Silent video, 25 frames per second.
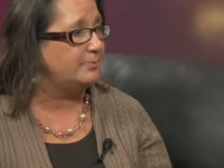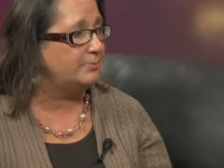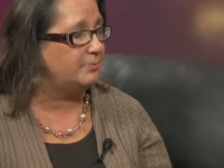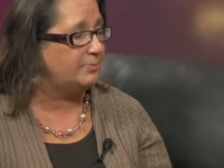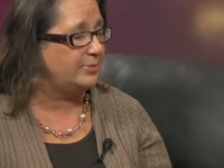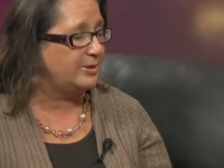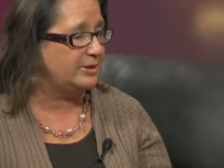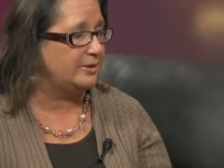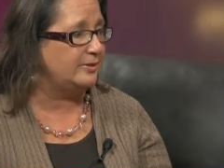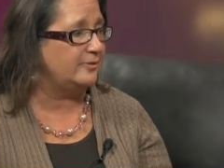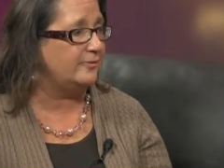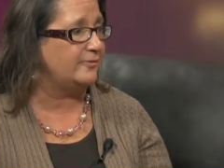
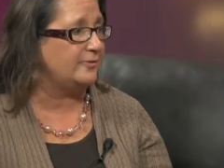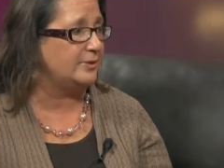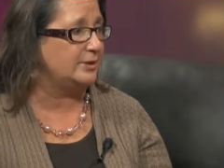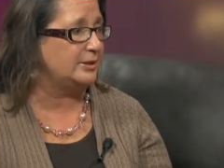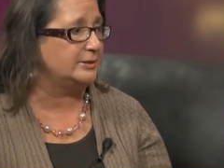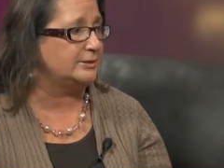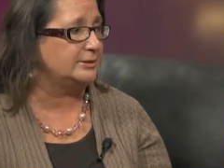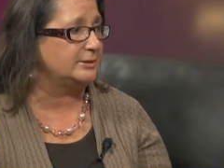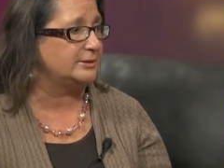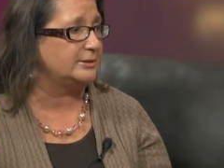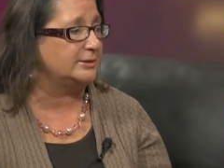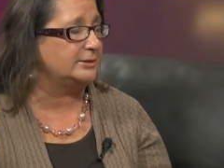
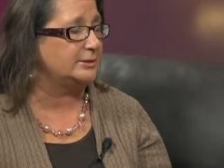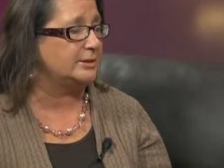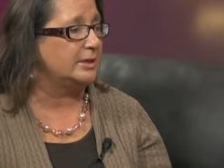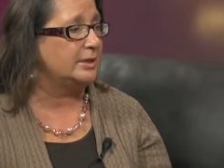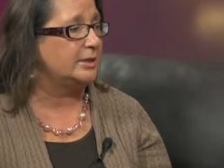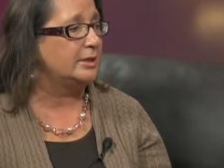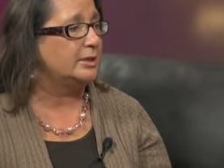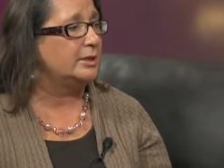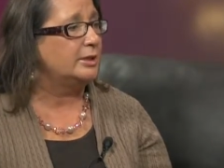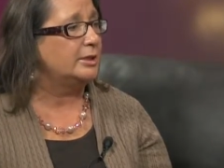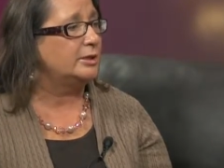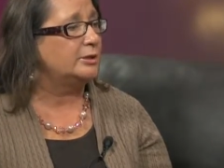benefits.
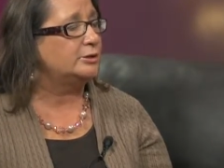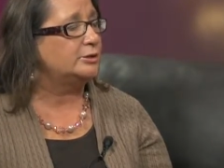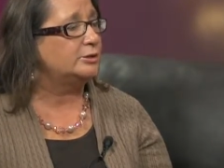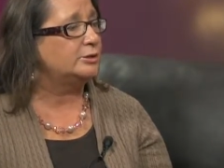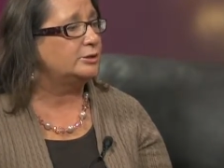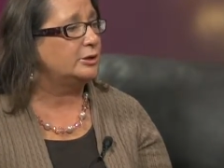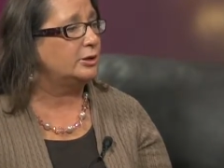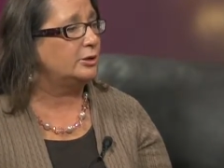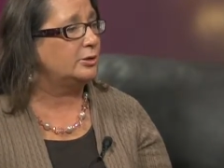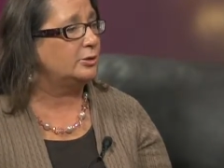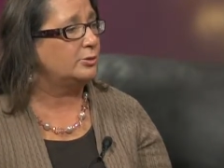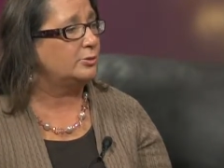Mm-hmm.
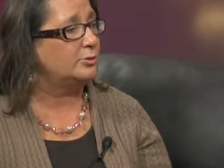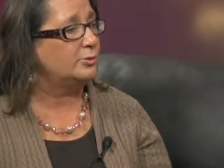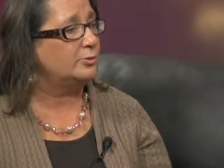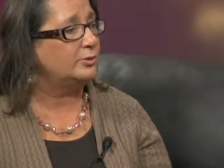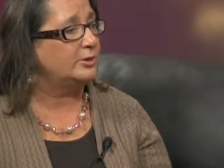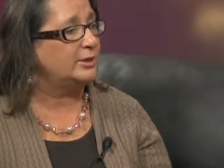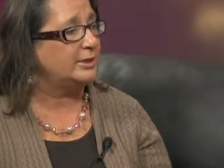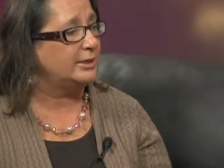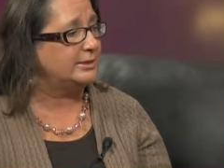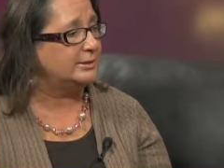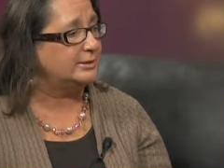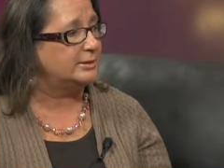So
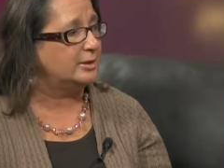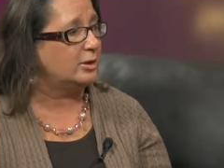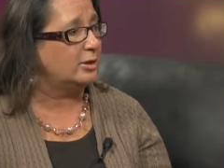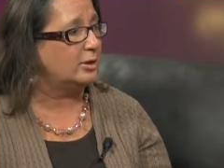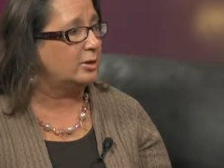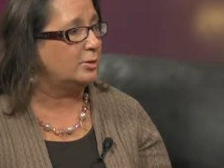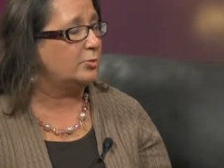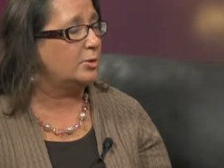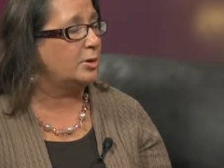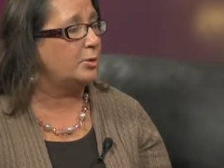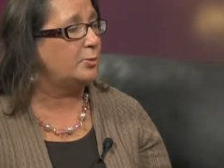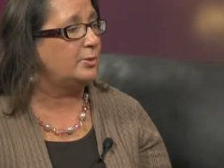these
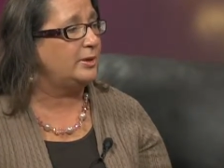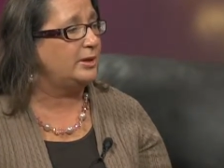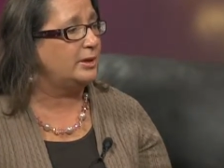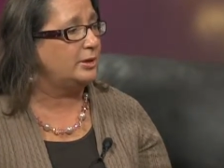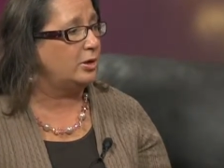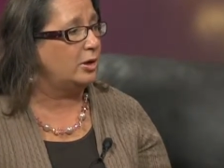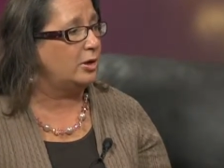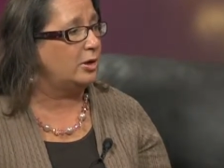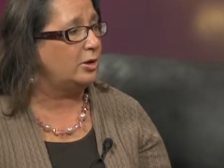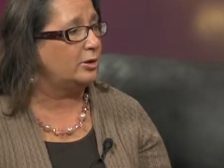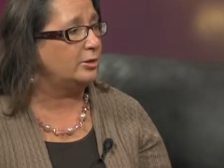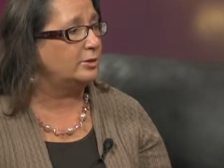are what we
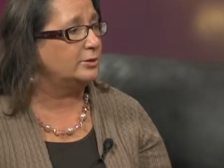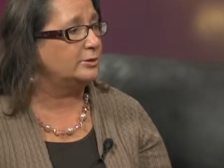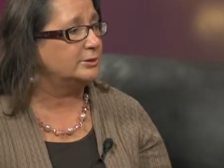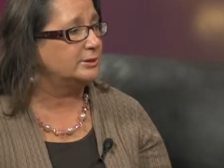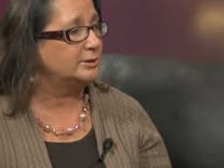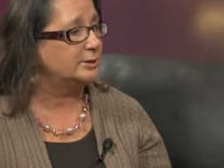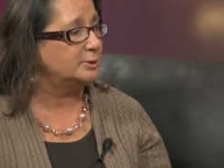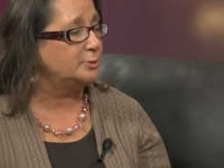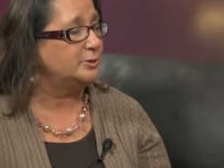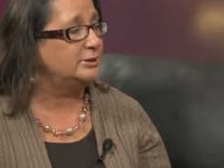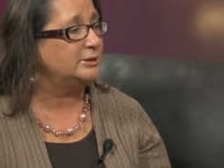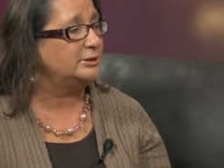call
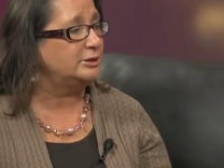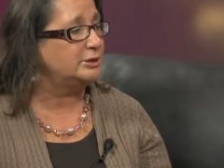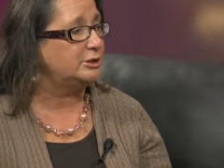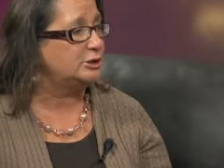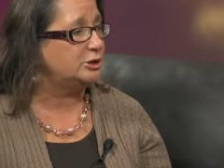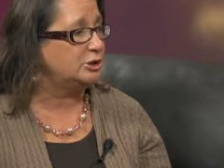Swiss